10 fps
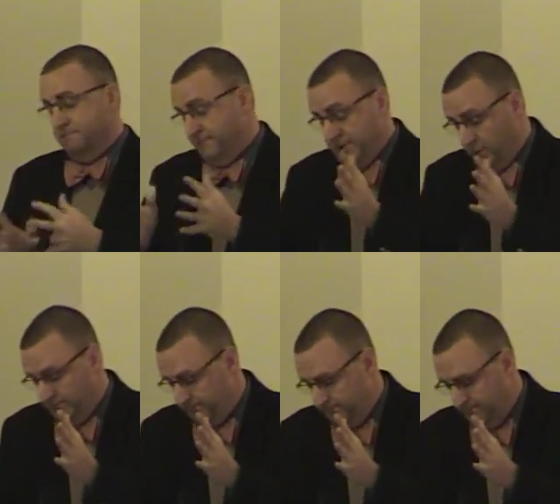So
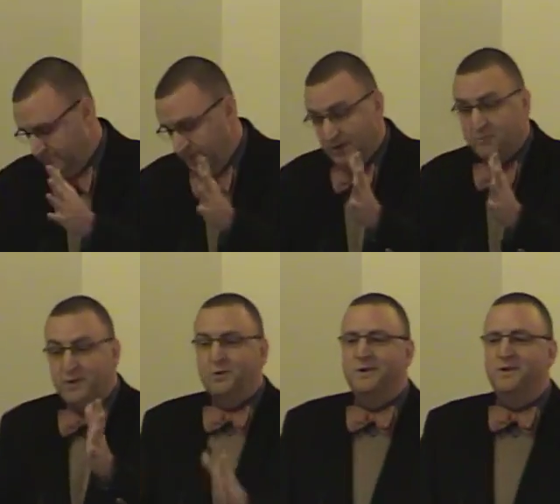it's up to
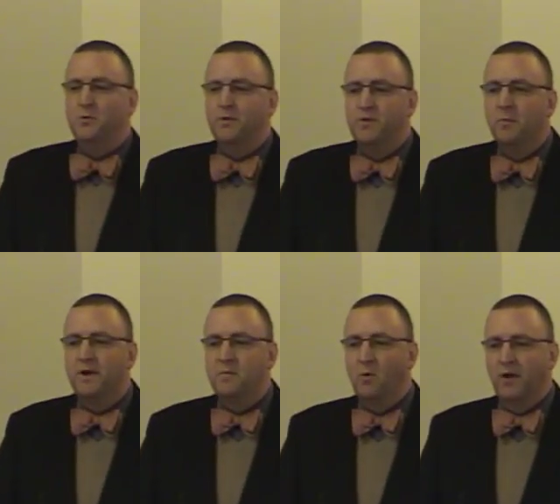you to do with your
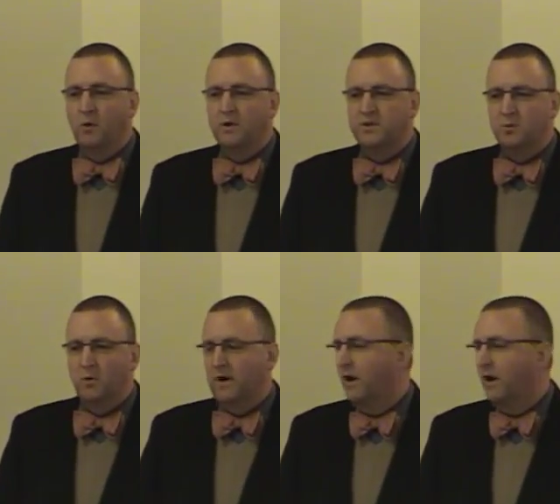Monday morning what you want.